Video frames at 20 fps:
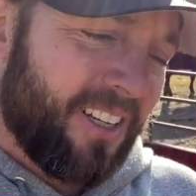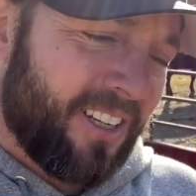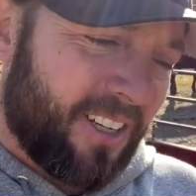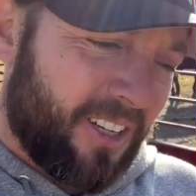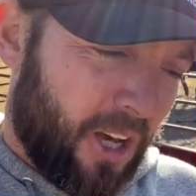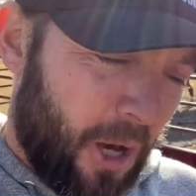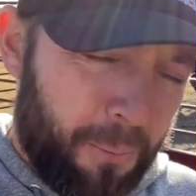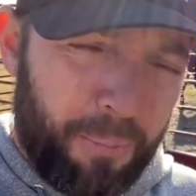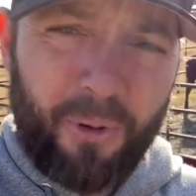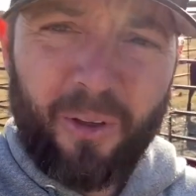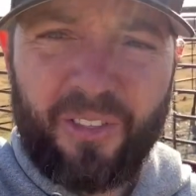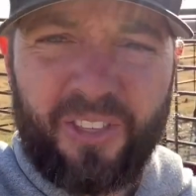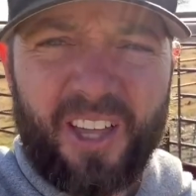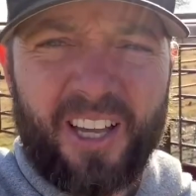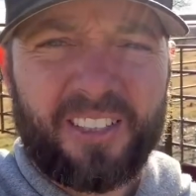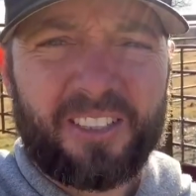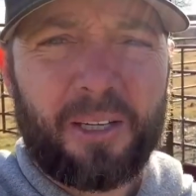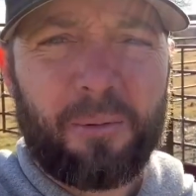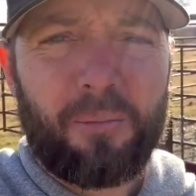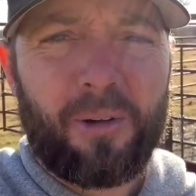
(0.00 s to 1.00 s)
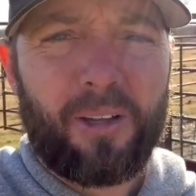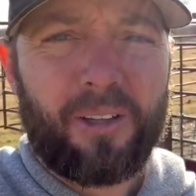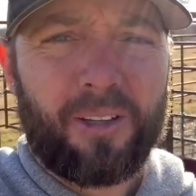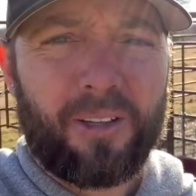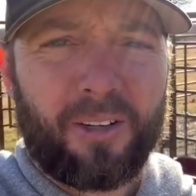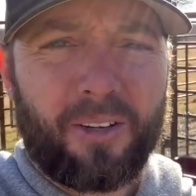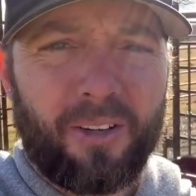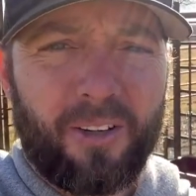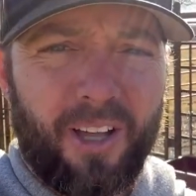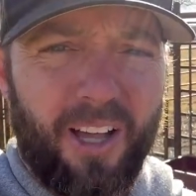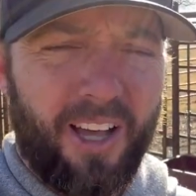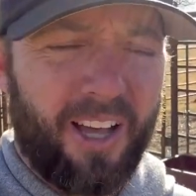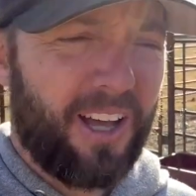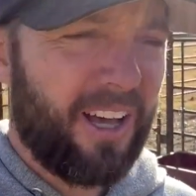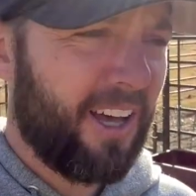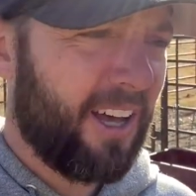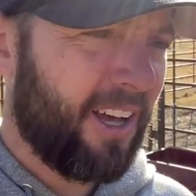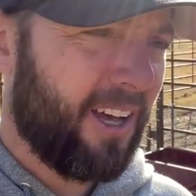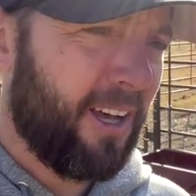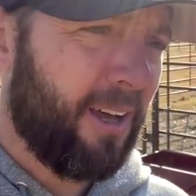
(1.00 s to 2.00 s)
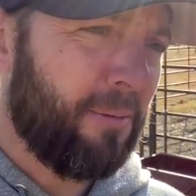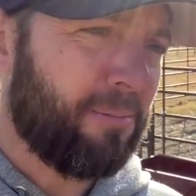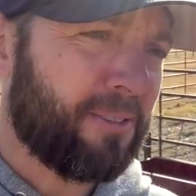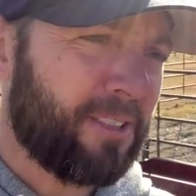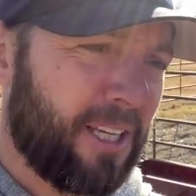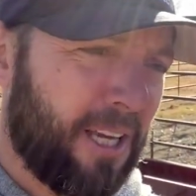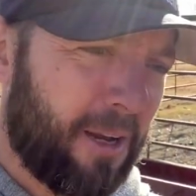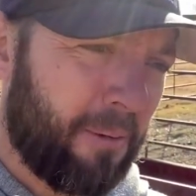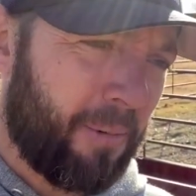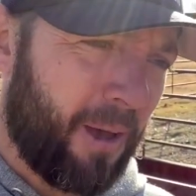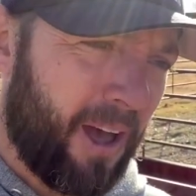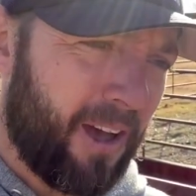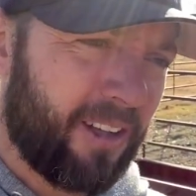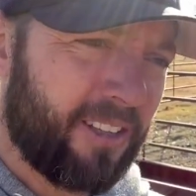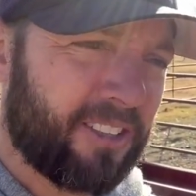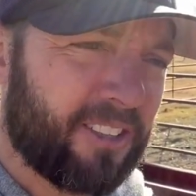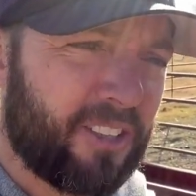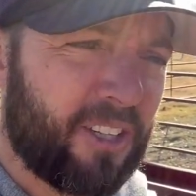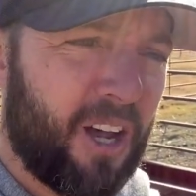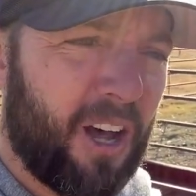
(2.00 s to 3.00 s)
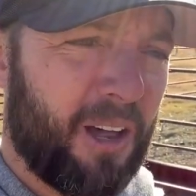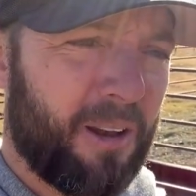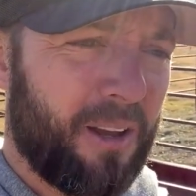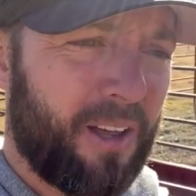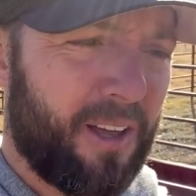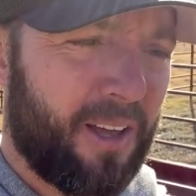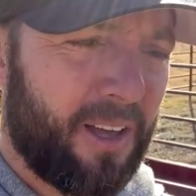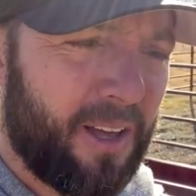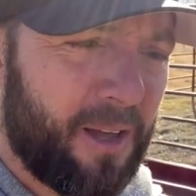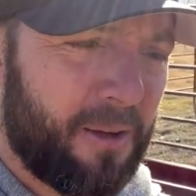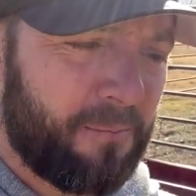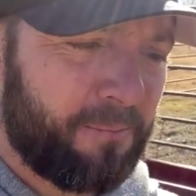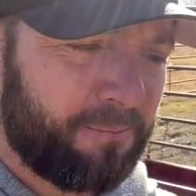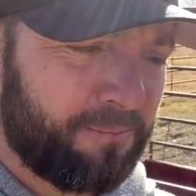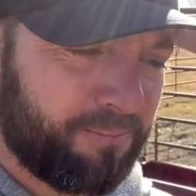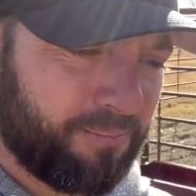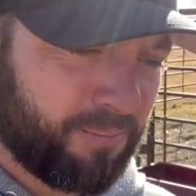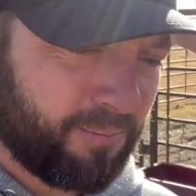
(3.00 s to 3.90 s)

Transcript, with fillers: Couple of things I'm a little uh, upset about. It's not, um,